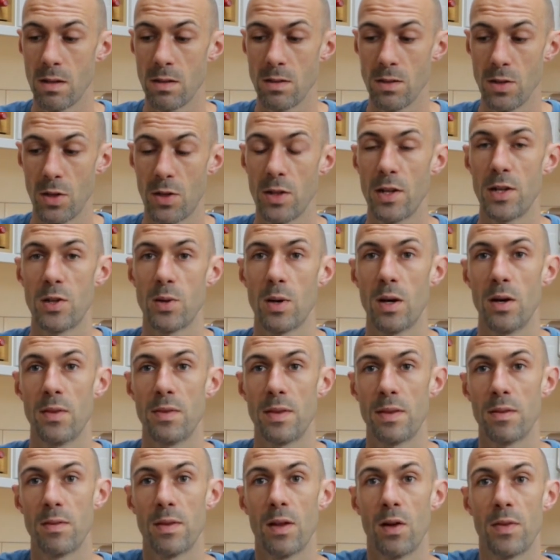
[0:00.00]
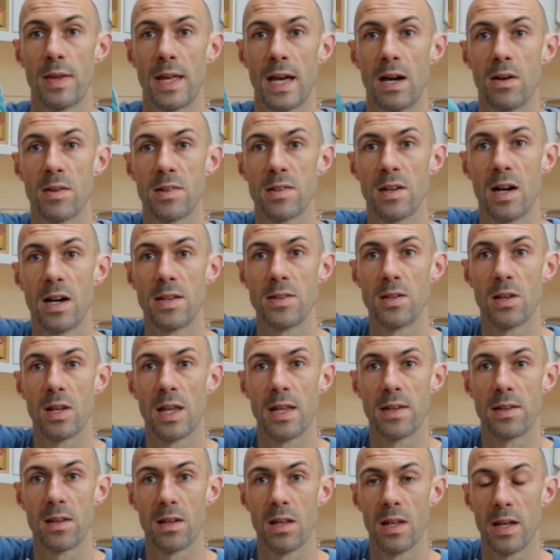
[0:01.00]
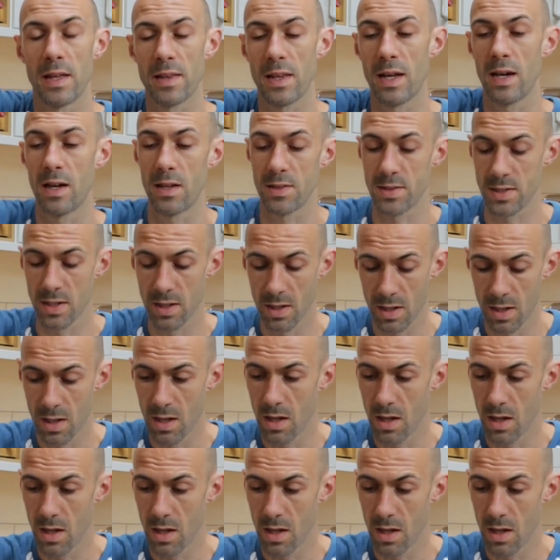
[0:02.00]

you're going to do it on the outside, you land like that.